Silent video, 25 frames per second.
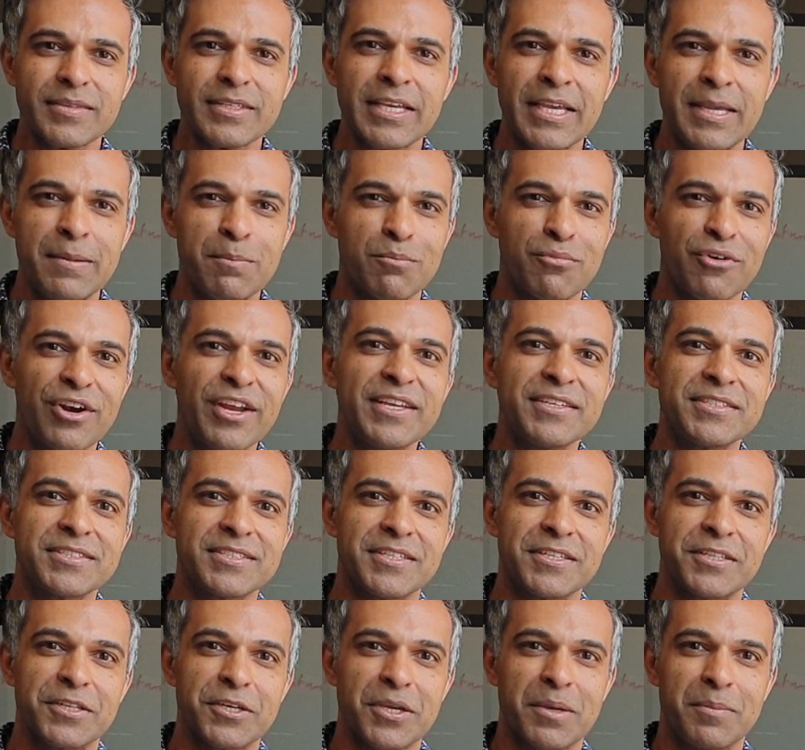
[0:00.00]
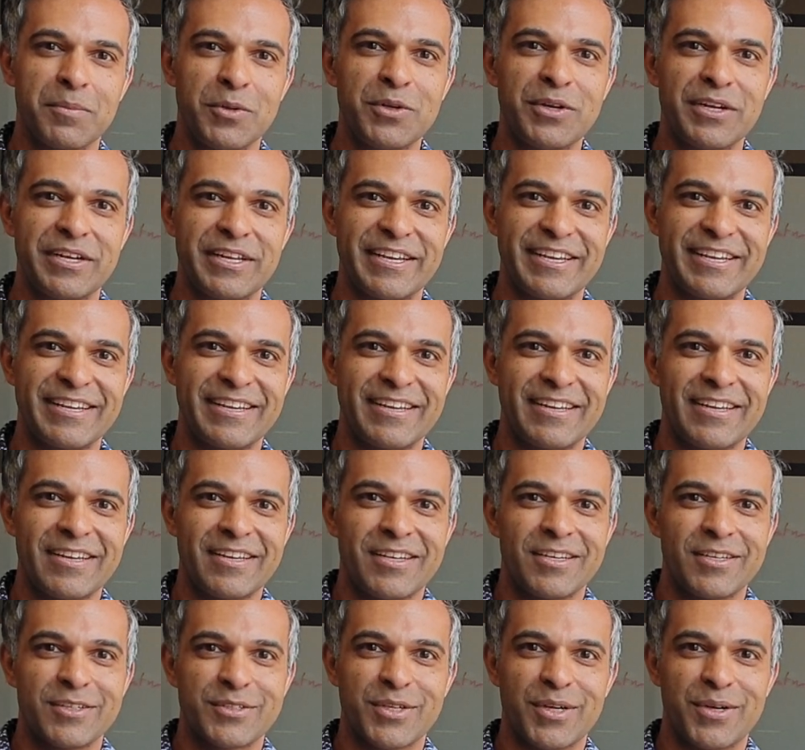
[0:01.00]
embraced in the community.
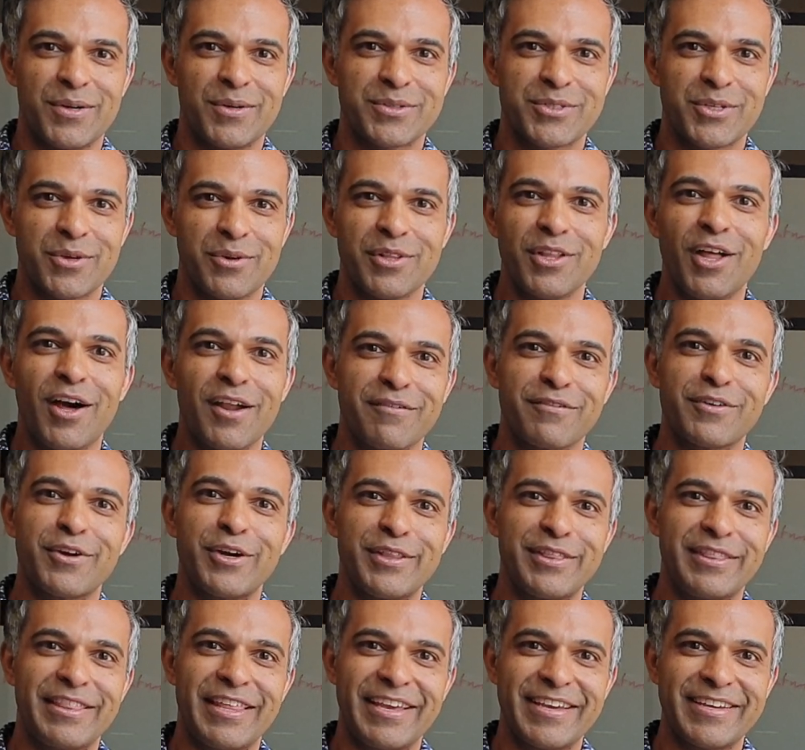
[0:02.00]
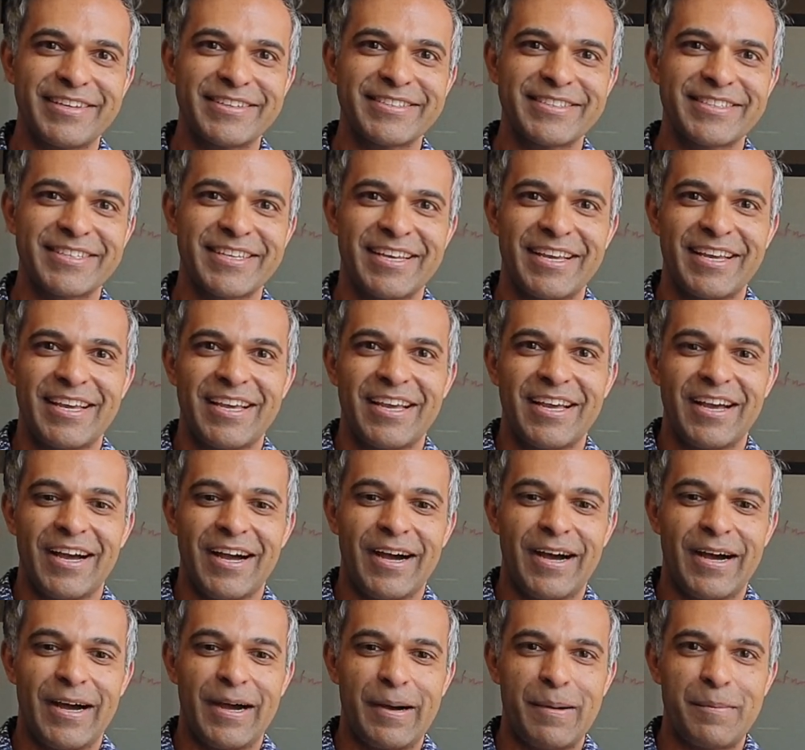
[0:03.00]
So a lot of good things
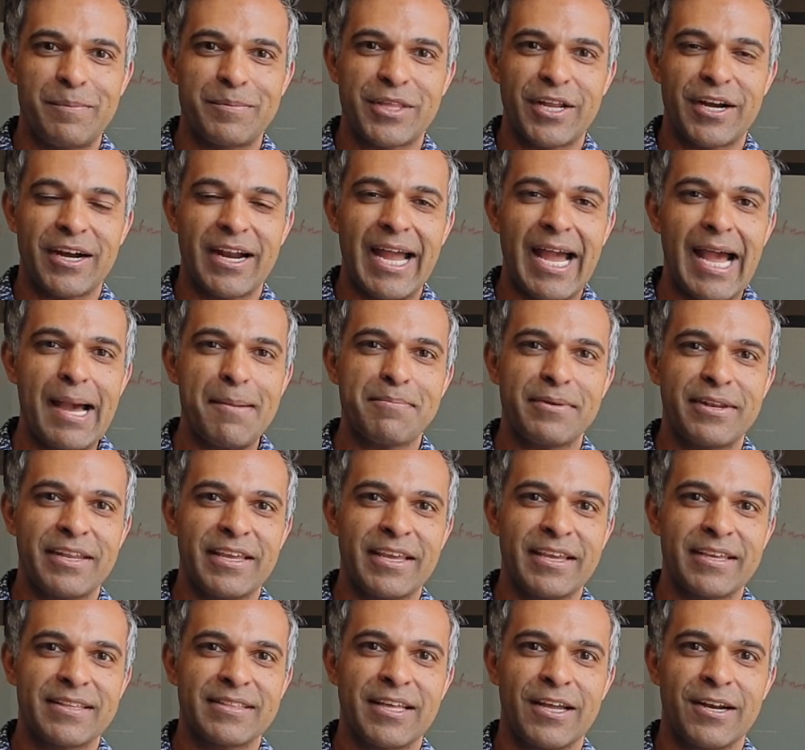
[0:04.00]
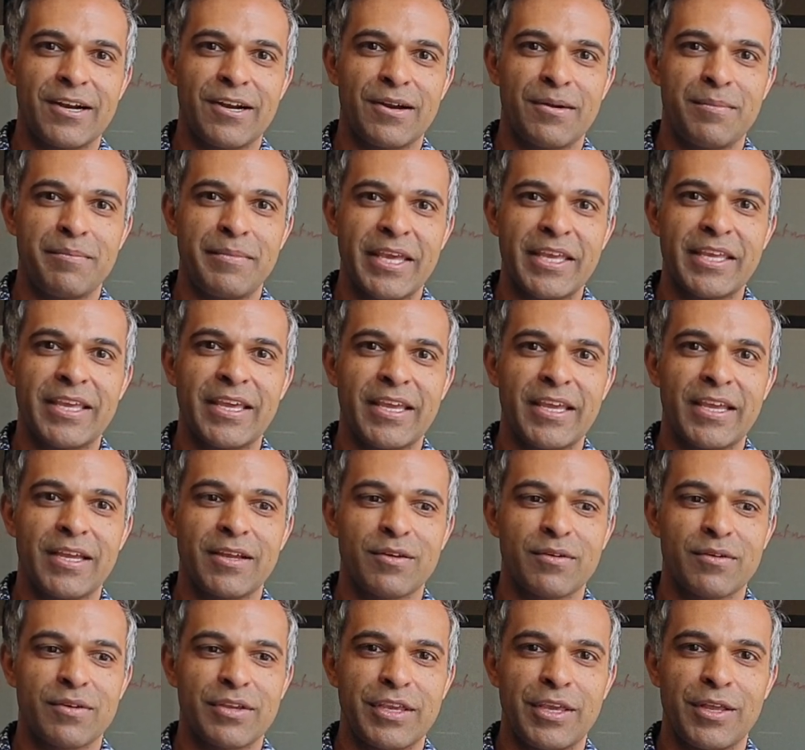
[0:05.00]
that are happening that are making
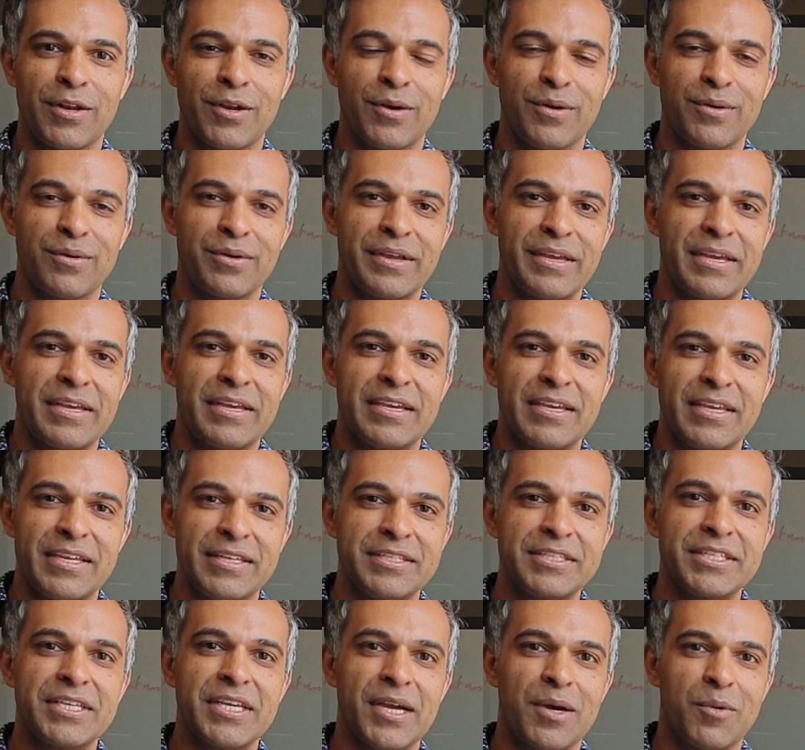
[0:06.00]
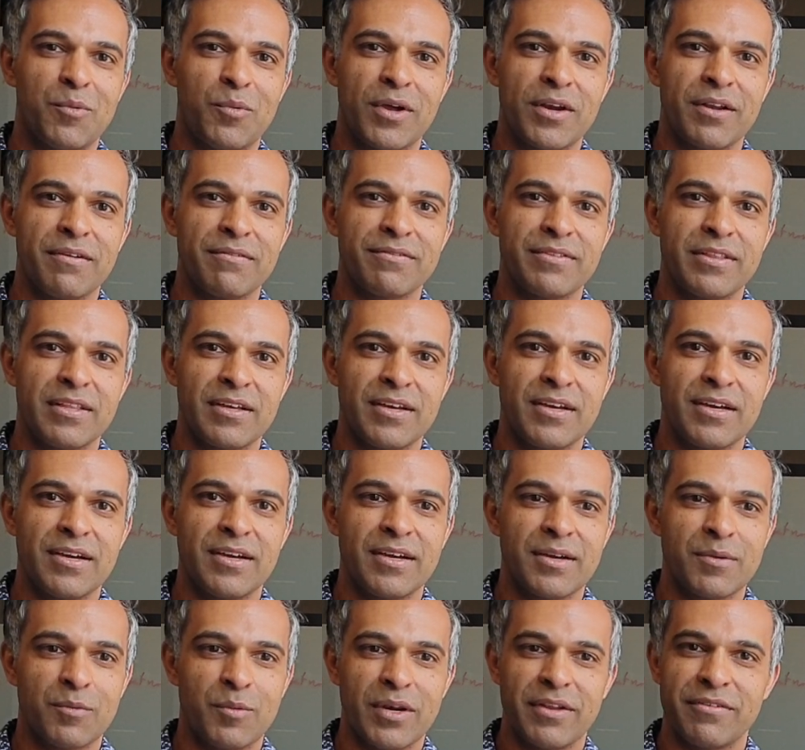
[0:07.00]
India one of
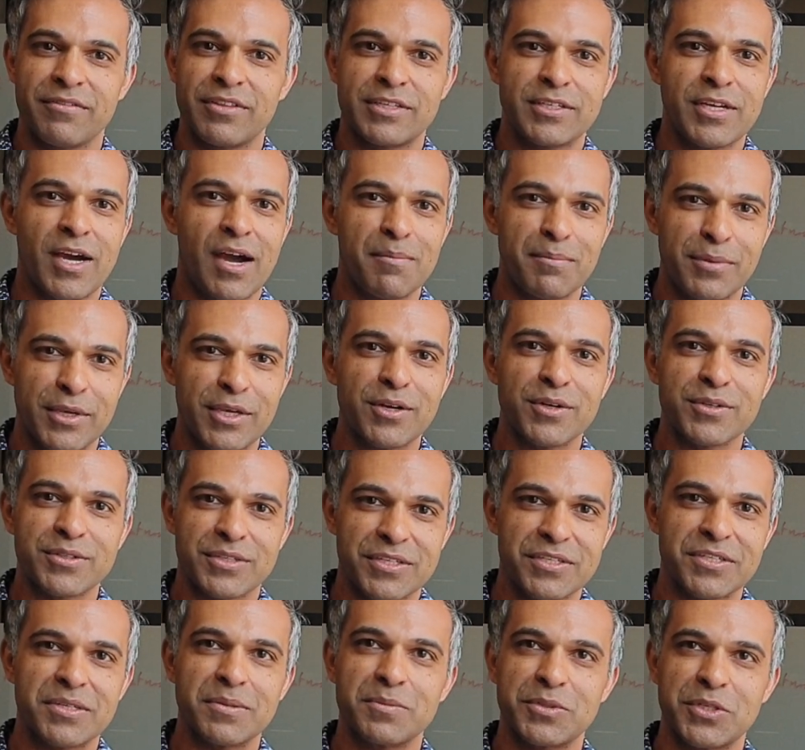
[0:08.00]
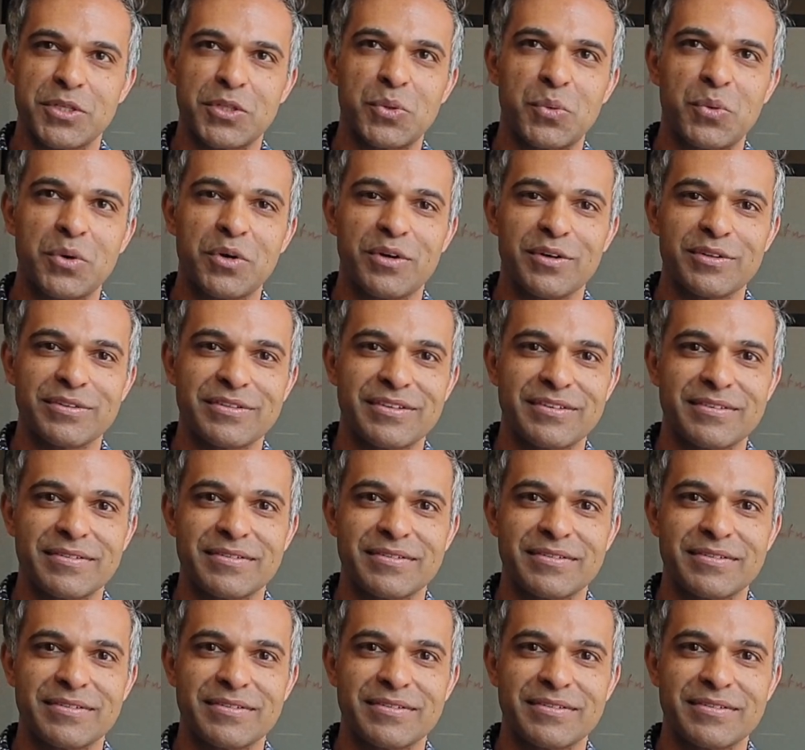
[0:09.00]
the top ecosystems in the world.